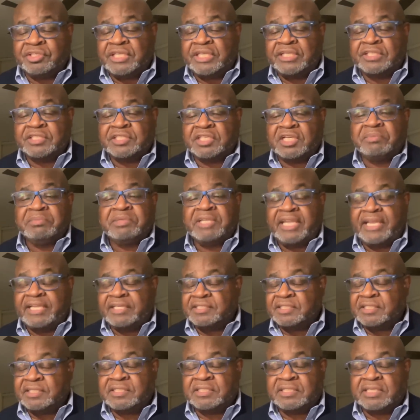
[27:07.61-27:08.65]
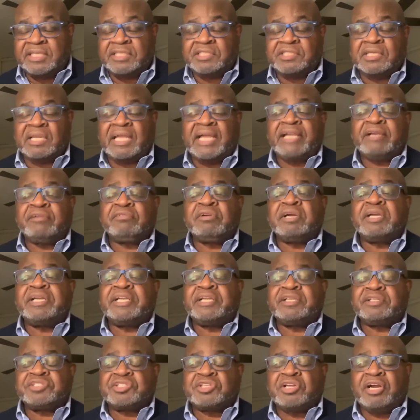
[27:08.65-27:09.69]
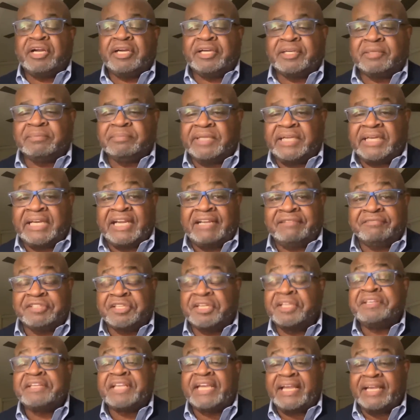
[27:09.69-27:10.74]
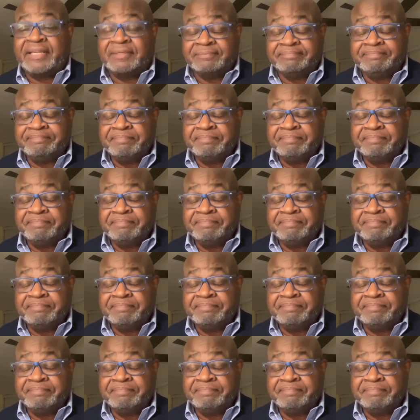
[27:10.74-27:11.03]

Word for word: in some cases, it's like running a startup, and I've done that.